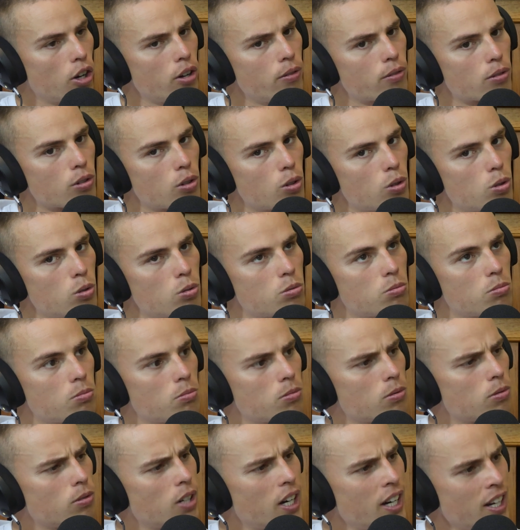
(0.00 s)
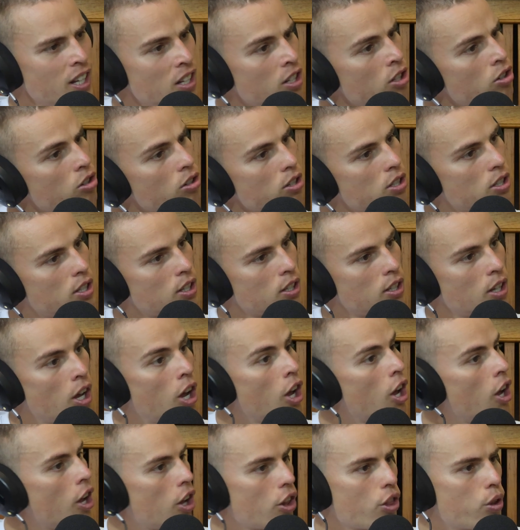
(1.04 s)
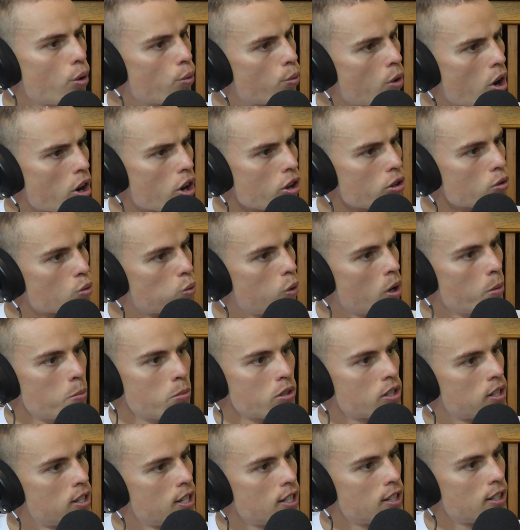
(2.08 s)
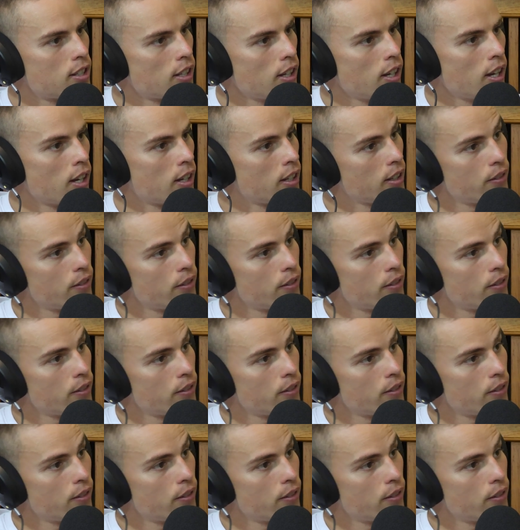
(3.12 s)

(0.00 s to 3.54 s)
overall, an interesting year. The Roto swim was this year.